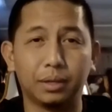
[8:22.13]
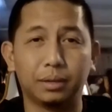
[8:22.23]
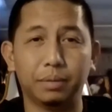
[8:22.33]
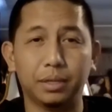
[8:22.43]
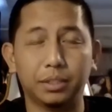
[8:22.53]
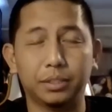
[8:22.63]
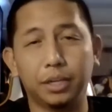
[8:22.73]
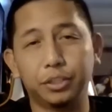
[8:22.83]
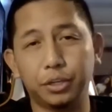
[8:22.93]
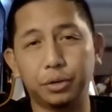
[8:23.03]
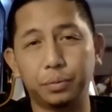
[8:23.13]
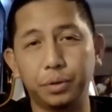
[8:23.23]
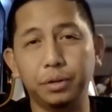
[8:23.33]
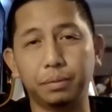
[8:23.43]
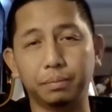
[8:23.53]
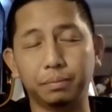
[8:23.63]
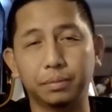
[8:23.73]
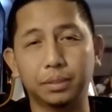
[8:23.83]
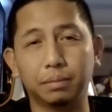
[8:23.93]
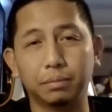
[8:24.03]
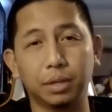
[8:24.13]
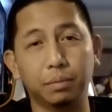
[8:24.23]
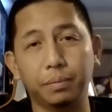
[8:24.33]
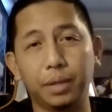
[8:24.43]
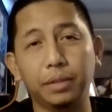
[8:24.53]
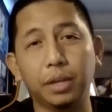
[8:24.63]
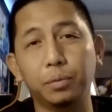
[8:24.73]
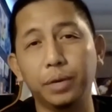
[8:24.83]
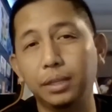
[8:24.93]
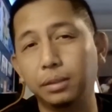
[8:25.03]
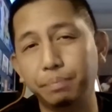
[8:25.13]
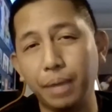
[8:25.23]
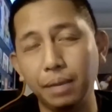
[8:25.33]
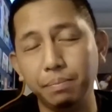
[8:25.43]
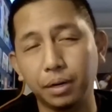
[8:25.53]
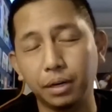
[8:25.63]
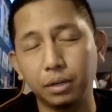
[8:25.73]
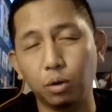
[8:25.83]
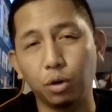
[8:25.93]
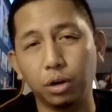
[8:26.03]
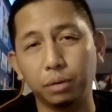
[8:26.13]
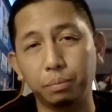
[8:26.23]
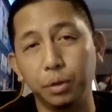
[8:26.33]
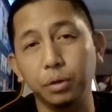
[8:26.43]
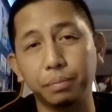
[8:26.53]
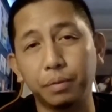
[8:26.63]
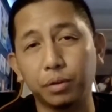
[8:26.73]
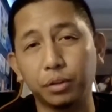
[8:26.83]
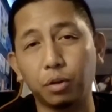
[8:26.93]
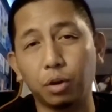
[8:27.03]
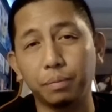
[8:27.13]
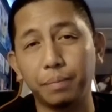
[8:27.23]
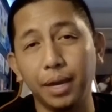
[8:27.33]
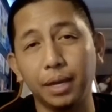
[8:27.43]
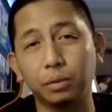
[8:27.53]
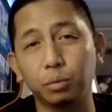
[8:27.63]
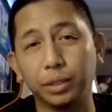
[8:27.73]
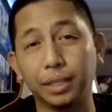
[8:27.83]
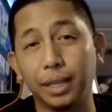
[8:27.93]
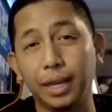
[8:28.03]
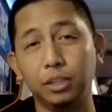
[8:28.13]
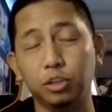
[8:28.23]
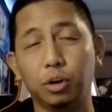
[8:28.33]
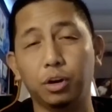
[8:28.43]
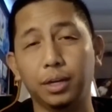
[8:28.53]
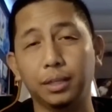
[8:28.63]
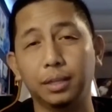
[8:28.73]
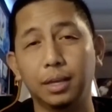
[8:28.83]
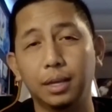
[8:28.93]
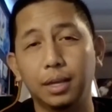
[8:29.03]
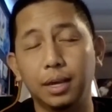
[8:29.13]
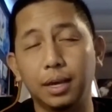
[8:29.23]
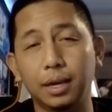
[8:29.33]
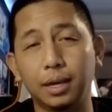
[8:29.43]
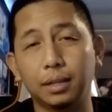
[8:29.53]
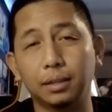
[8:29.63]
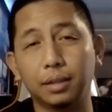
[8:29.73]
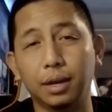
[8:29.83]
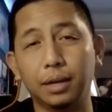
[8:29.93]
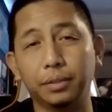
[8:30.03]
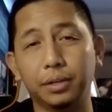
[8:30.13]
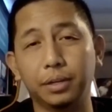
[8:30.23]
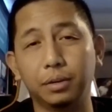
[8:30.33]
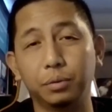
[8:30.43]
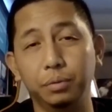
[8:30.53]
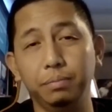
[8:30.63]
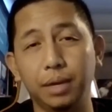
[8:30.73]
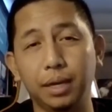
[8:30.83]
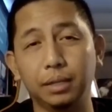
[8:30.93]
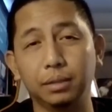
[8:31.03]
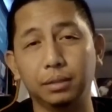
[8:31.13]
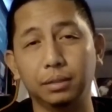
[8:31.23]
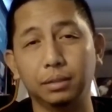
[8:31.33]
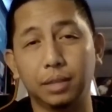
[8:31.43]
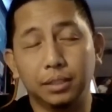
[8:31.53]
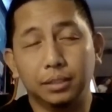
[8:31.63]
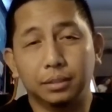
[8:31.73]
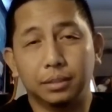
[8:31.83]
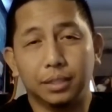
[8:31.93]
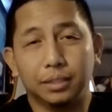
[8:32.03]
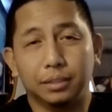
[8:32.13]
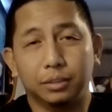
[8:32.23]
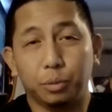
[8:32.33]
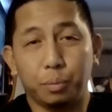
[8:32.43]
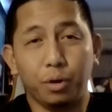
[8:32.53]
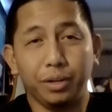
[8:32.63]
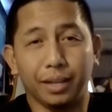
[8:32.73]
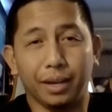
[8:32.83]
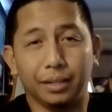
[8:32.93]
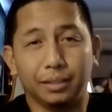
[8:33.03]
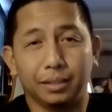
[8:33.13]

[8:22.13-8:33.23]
because they share a room. Some, some of them, they read paper or book before they go to bed with the lights on and the other roommate does doesn't support that